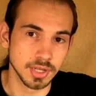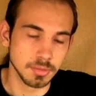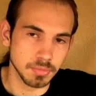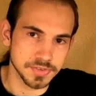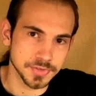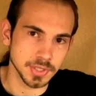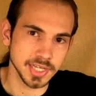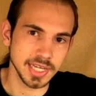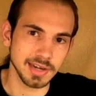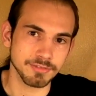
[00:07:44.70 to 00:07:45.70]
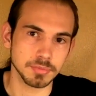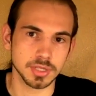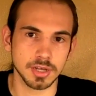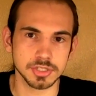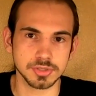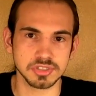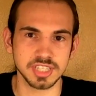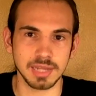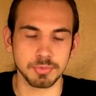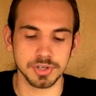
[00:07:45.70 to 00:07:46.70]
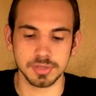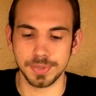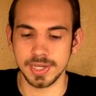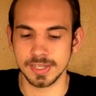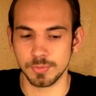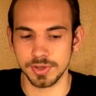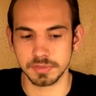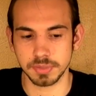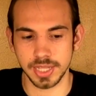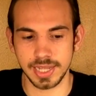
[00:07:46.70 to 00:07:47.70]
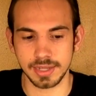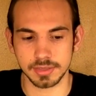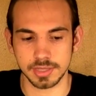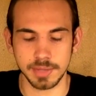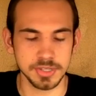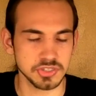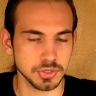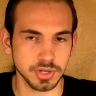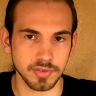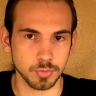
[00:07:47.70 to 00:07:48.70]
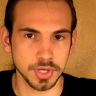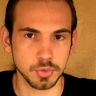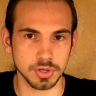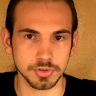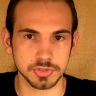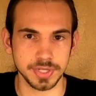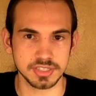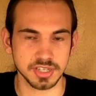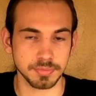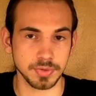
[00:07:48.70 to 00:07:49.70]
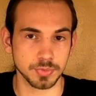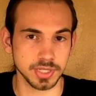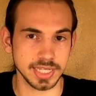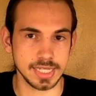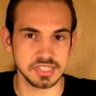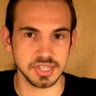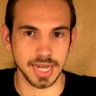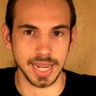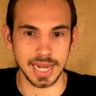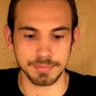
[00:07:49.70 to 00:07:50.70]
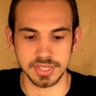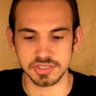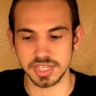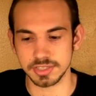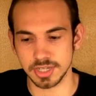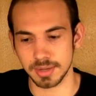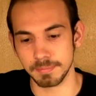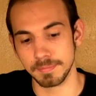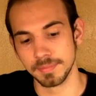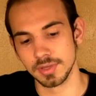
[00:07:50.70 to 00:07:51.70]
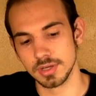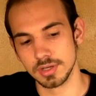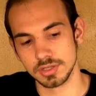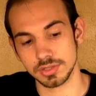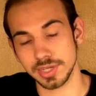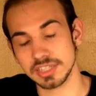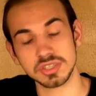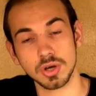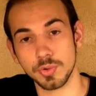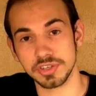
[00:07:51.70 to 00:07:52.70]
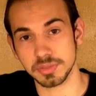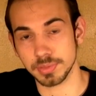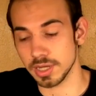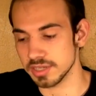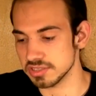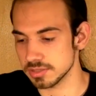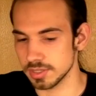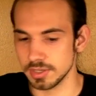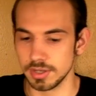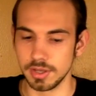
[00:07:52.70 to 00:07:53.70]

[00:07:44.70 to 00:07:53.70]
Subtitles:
But if you're looking at it from a logical standpoint, depending on what you're playing, that means you don't have recoil, which means it can be really easy to aim these things up. So that's always a plus.